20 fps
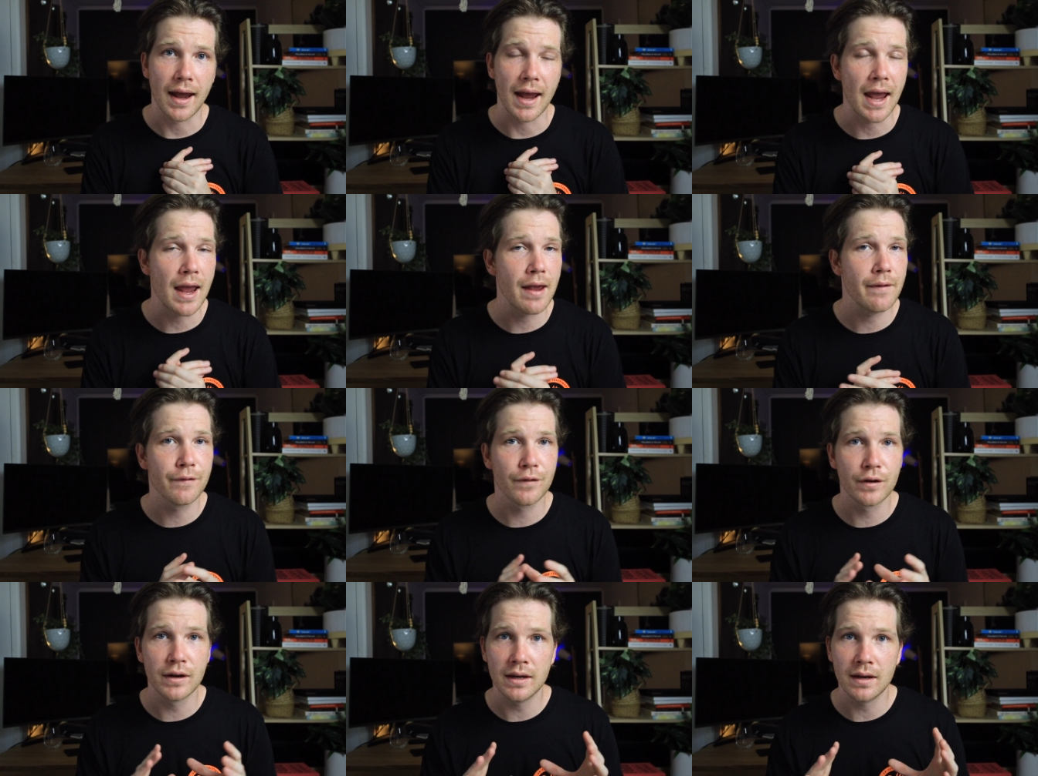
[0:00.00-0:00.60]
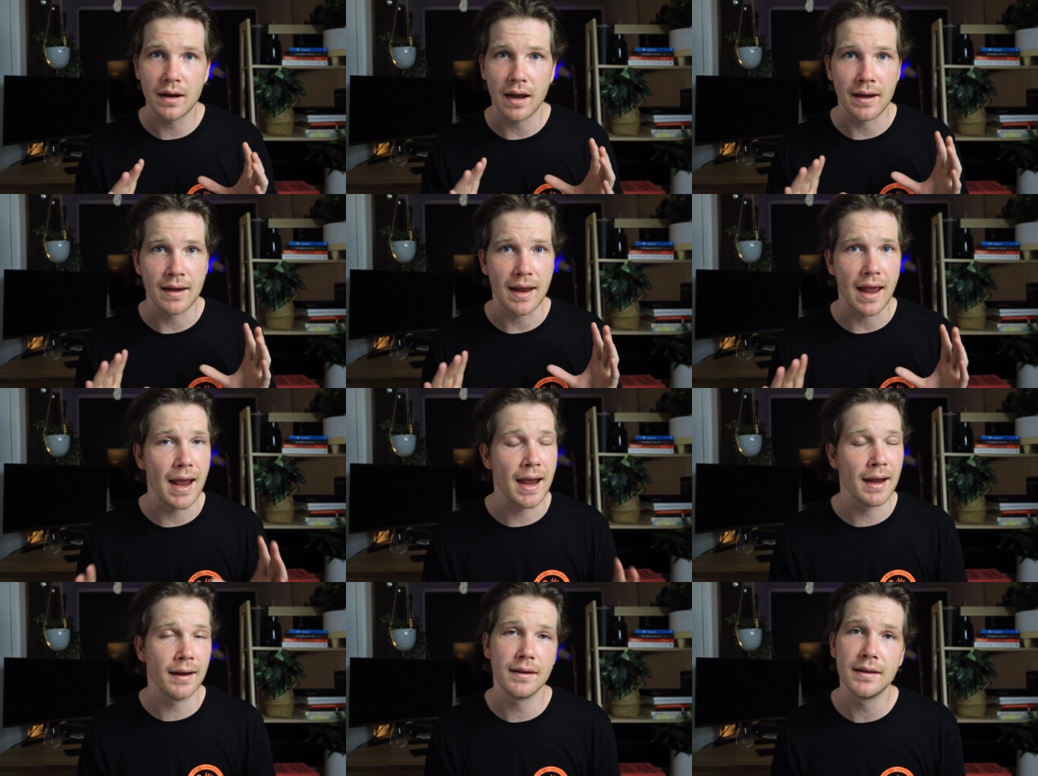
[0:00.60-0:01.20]
every and
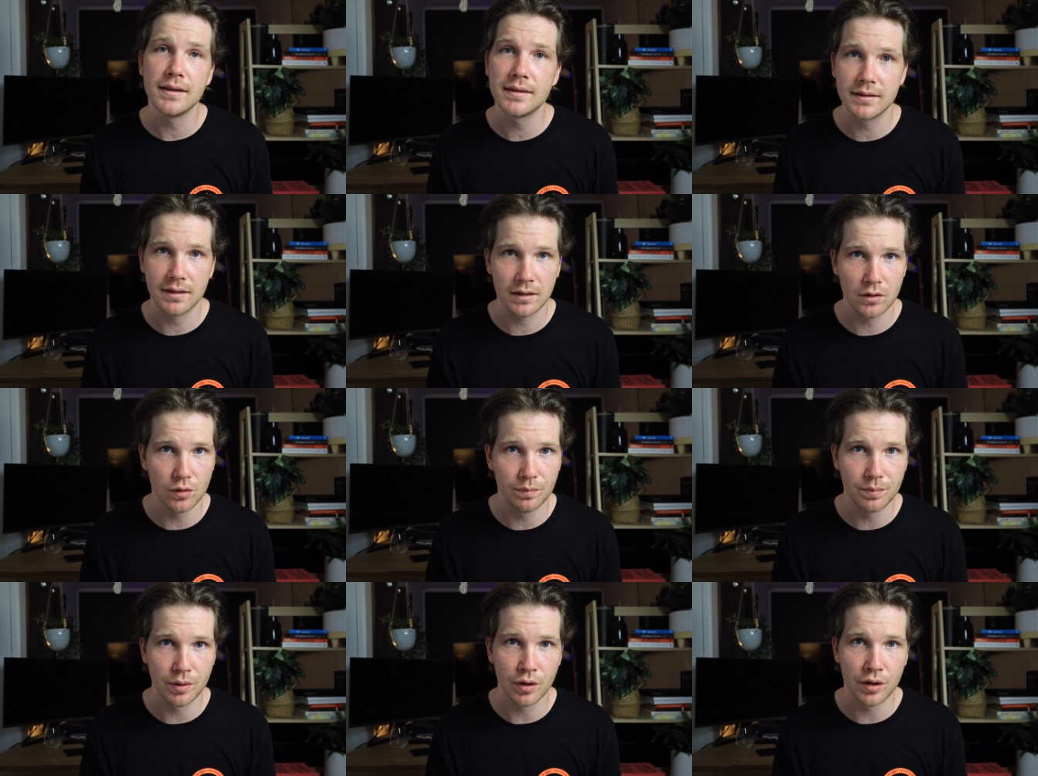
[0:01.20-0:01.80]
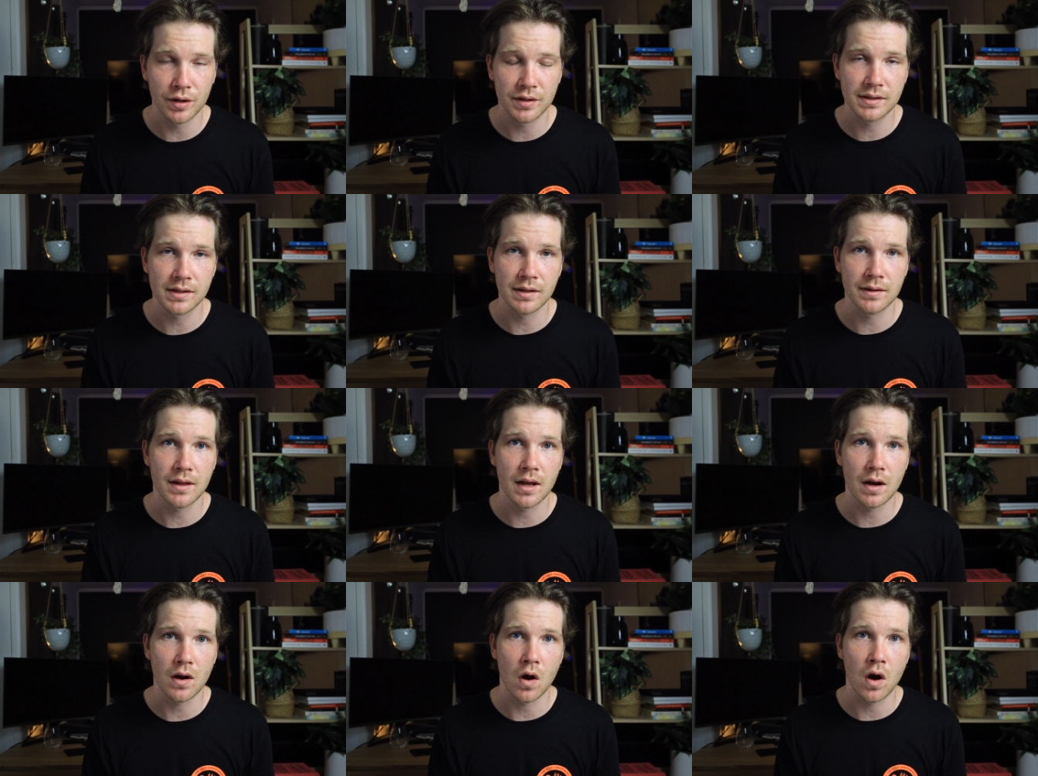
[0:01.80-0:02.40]
any single
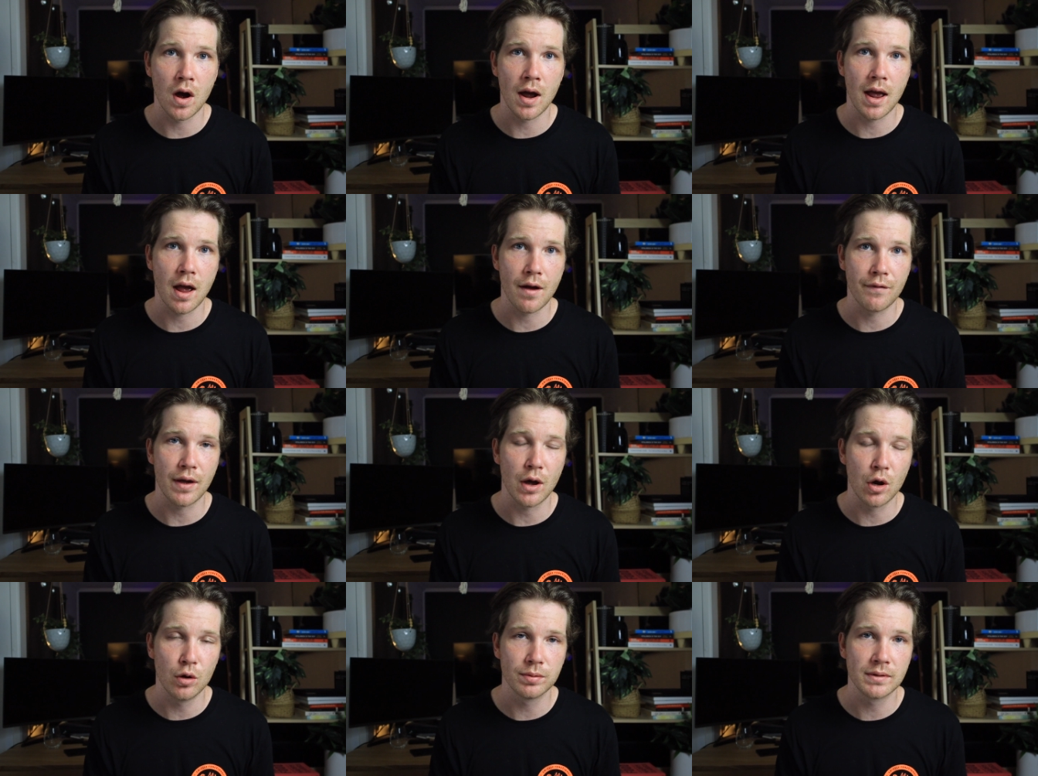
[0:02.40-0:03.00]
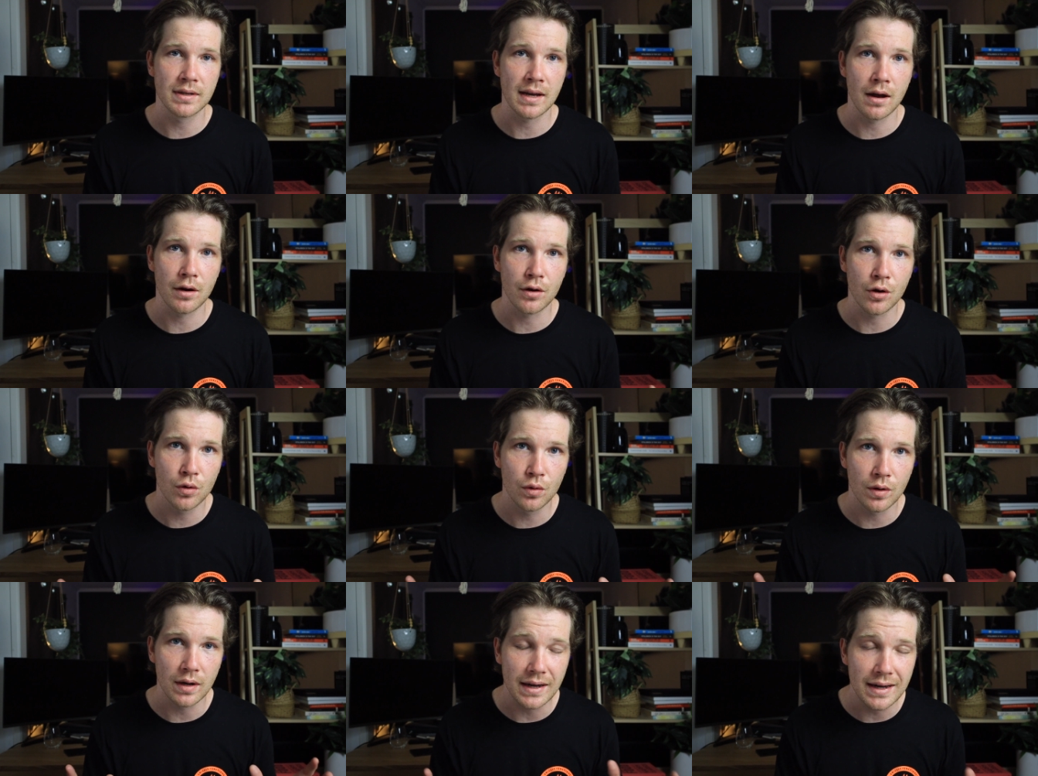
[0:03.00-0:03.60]
person that I have helped out
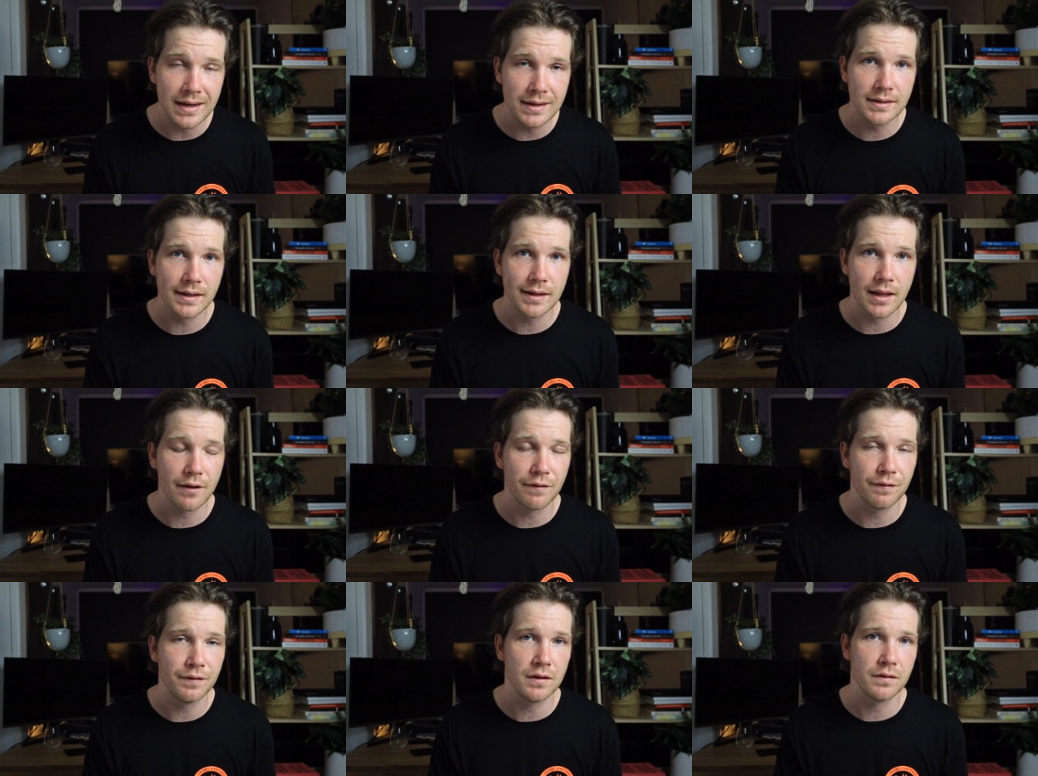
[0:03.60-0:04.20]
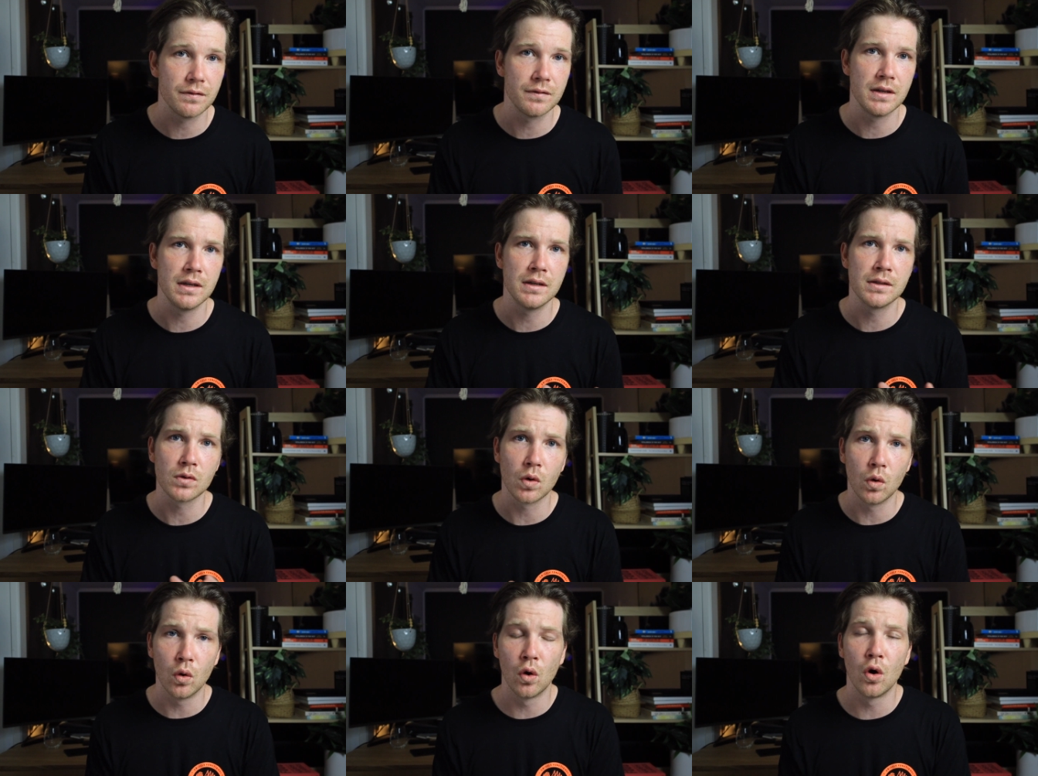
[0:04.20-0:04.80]
who is in their
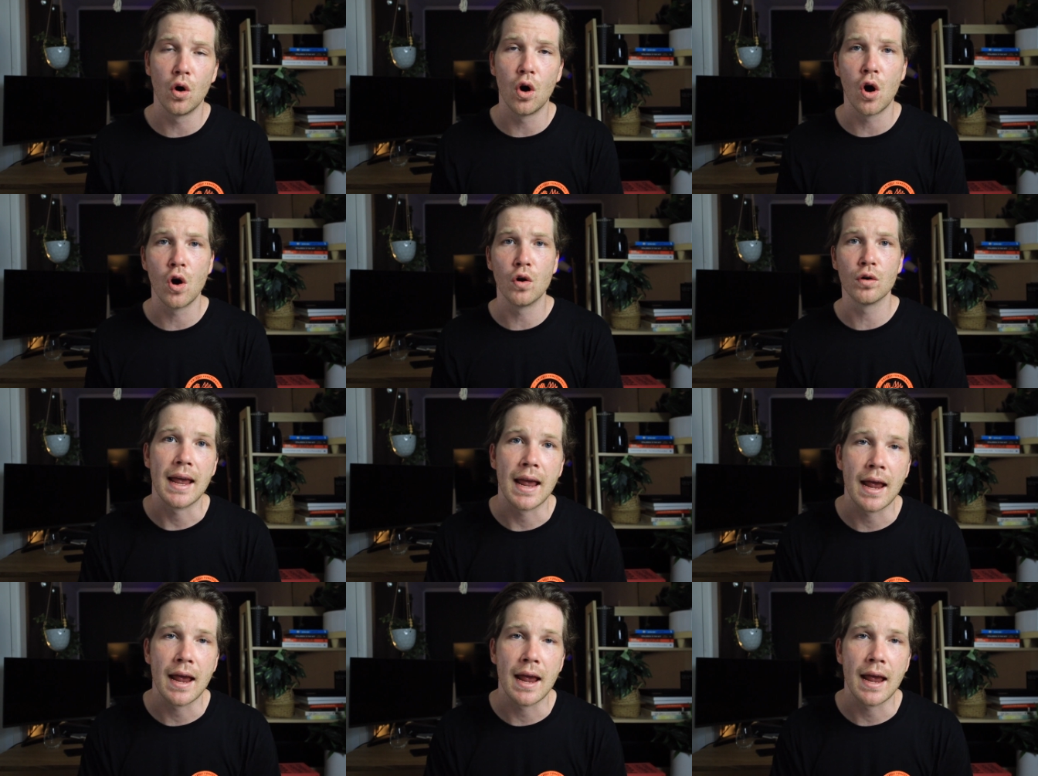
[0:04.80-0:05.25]
50s or old,